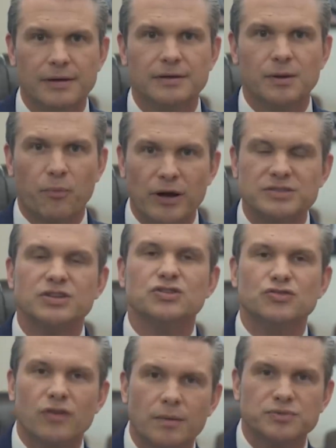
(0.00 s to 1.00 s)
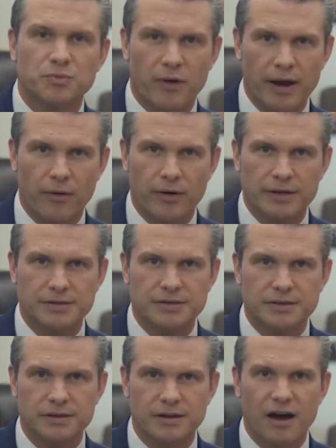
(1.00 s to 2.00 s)
to President Trump's priorities
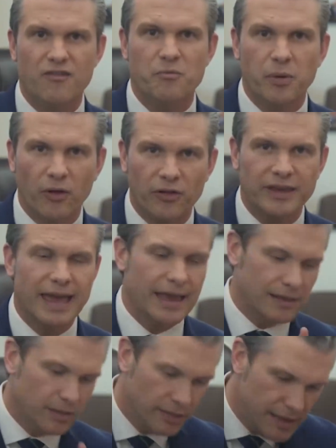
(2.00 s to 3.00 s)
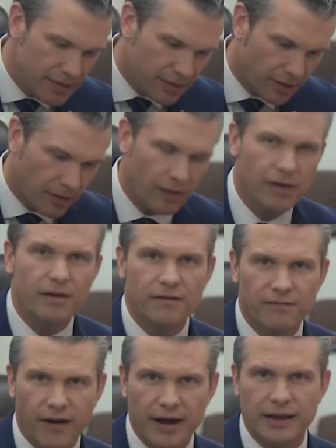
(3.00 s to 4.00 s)
of building a lethal
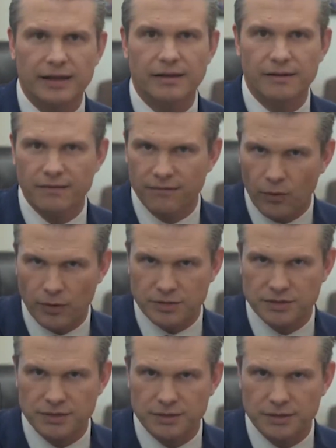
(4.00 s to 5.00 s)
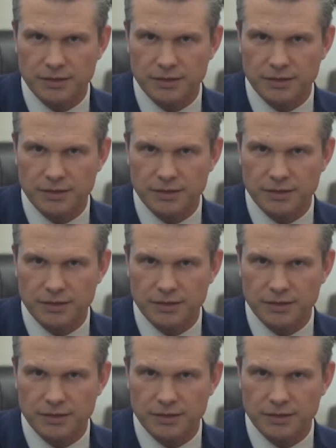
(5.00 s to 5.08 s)
fighting force.